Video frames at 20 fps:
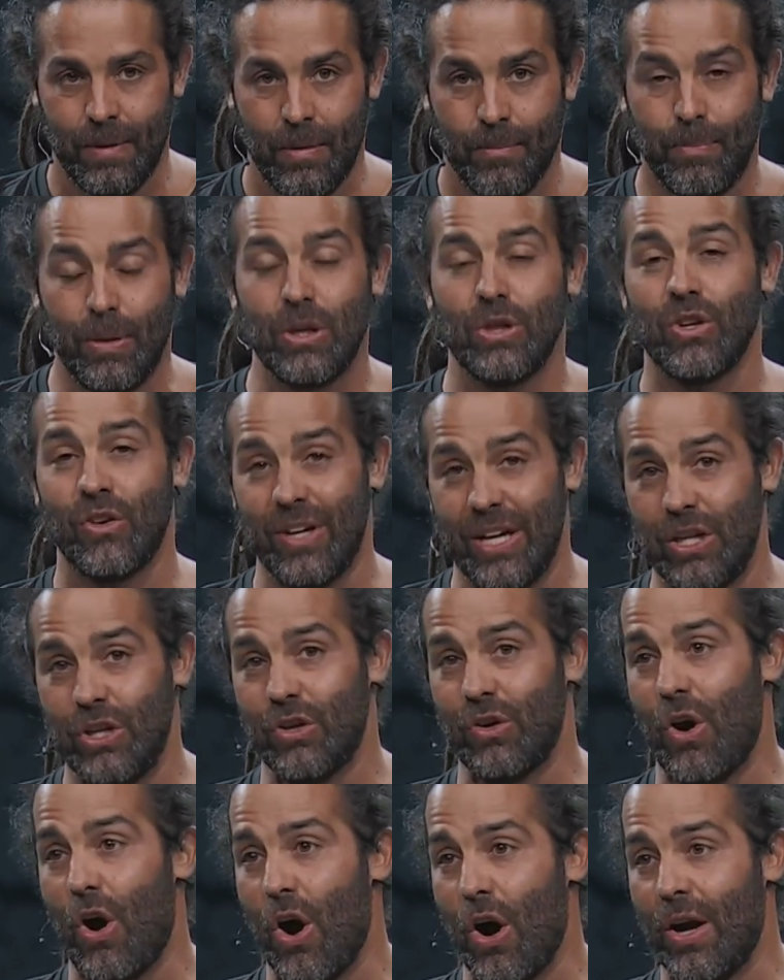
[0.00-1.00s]
but they're in
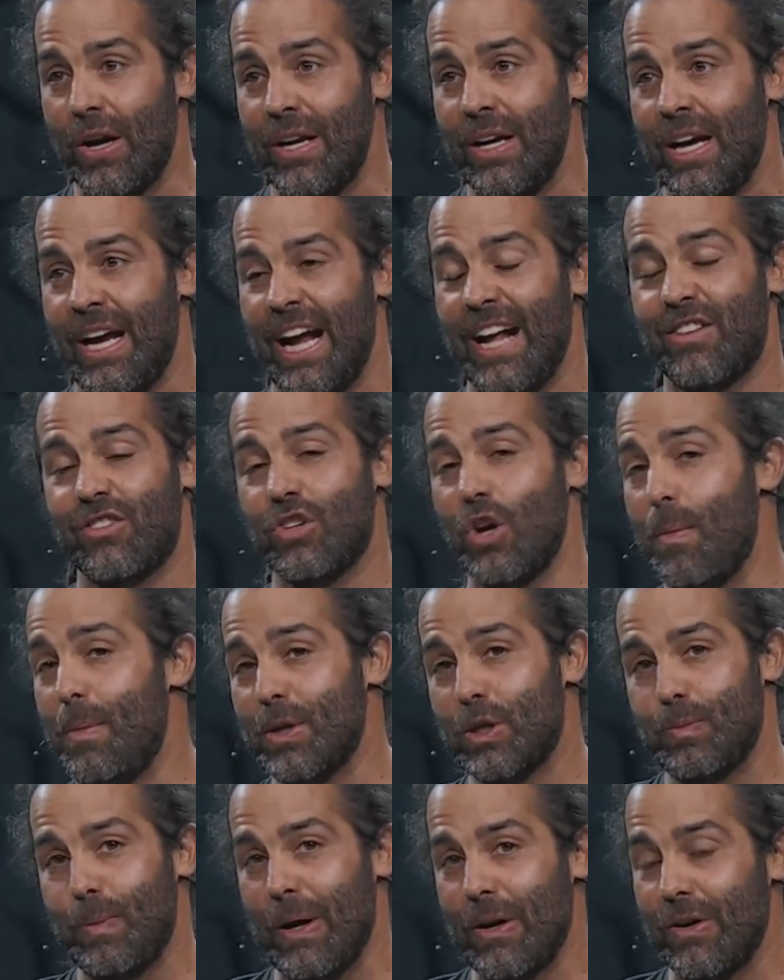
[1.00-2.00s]
your heart, it's so
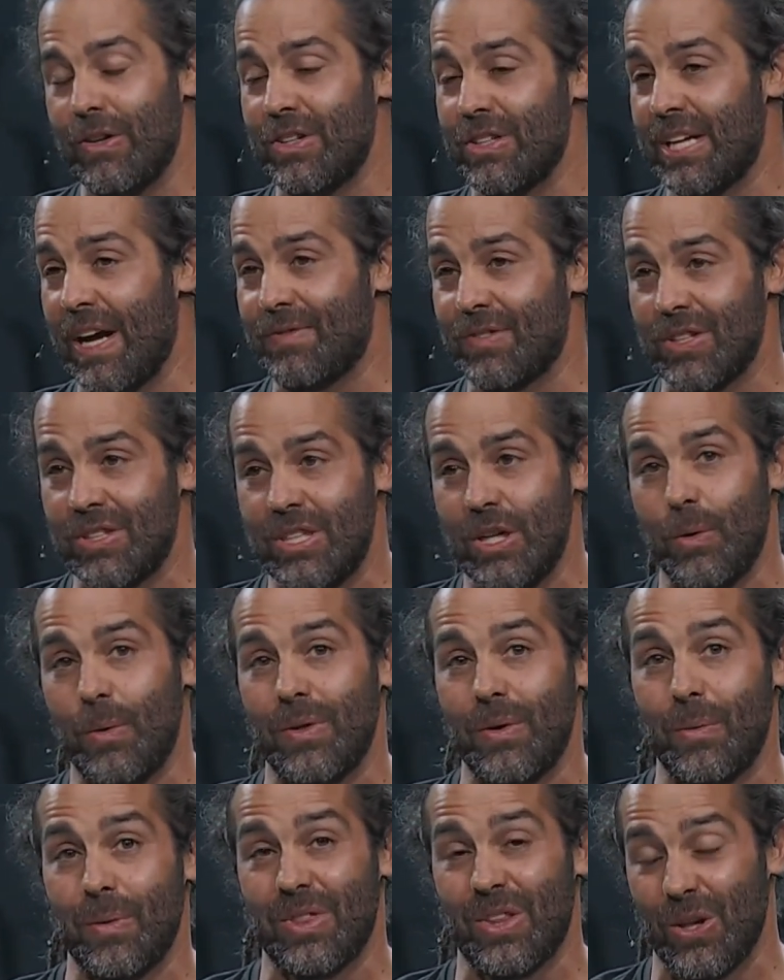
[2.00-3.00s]
much better to just have to deal with
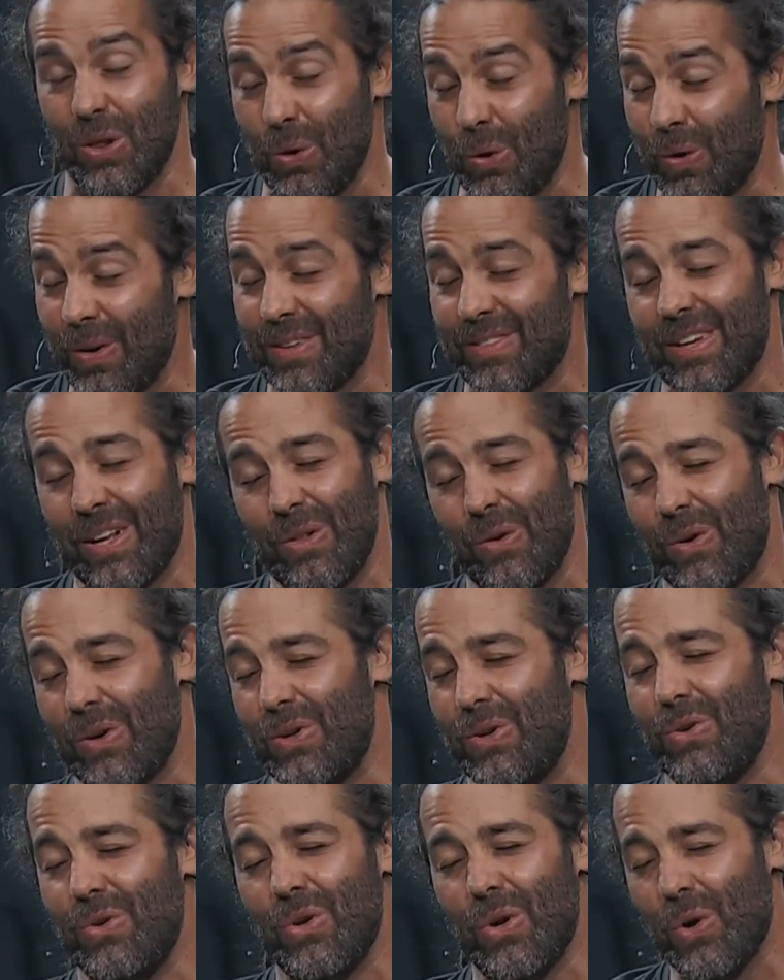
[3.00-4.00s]
it with the Lord and say, Lord,
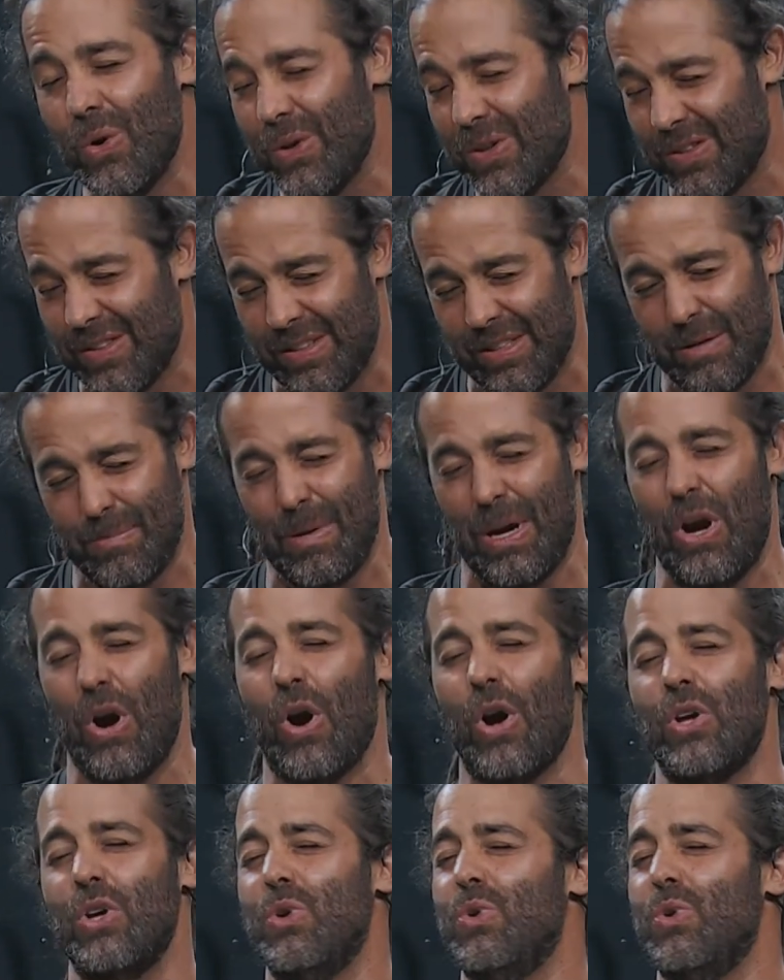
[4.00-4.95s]
you know this is in my heart.